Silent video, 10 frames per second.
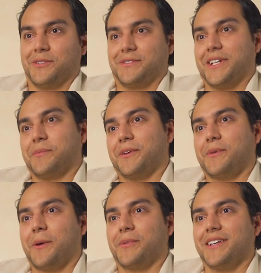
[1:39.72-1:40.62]
sort of segment
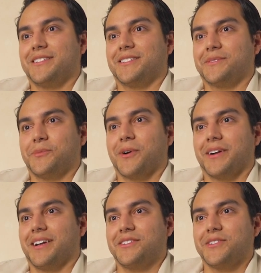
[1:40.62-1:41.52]
of the population is
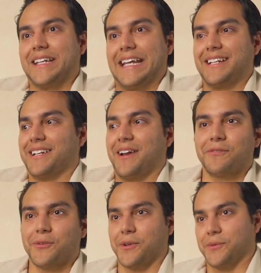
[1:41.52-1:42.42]
more educated,
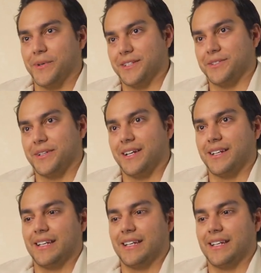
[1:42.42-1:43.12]
everyone wins, right?